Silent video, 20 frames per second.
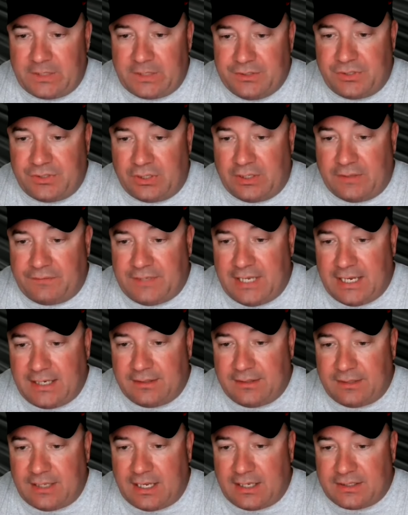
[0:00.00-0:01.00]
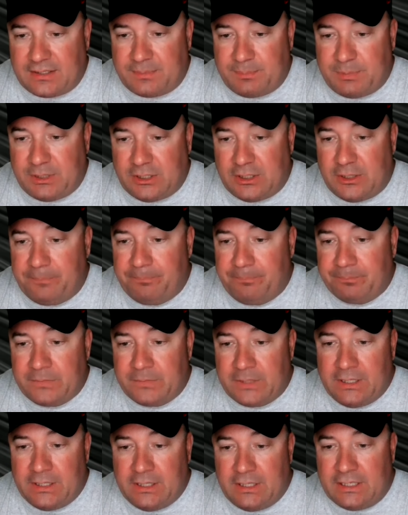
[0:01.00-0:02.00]
So they've taken that spirit.
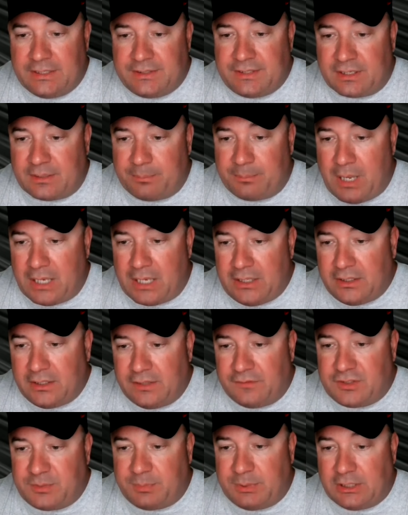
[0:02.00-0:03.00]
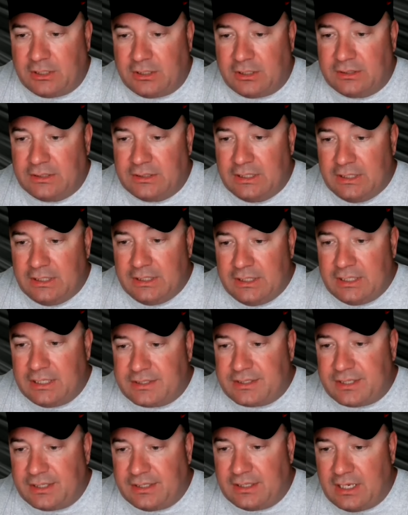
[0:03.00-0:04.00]
It's a competitive spirit.
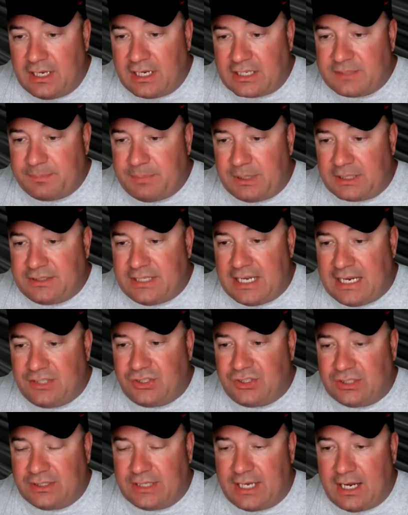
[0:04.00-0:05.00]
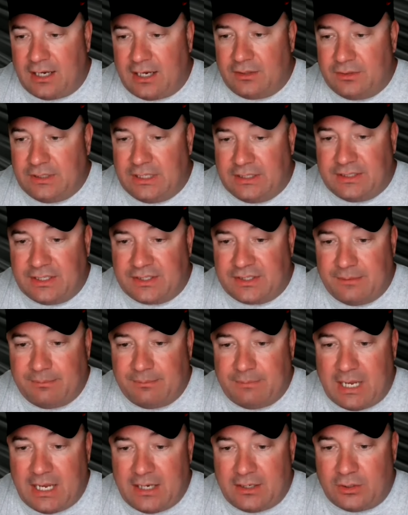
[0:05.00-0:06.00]
It's an expectation now. It doesn't
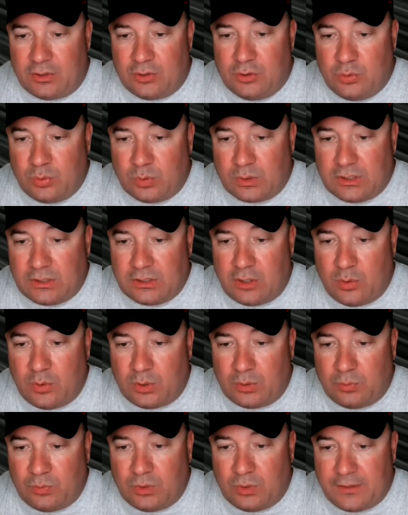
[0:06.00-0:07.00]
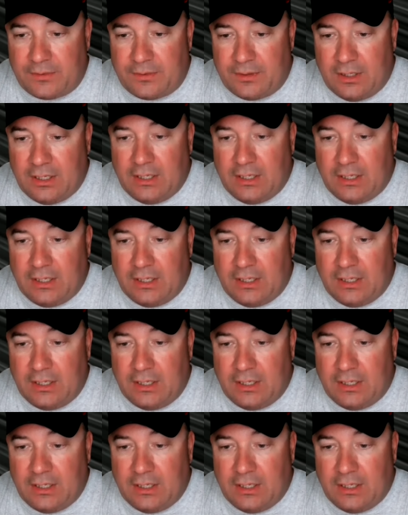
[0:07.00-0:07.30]
matter who we're going with.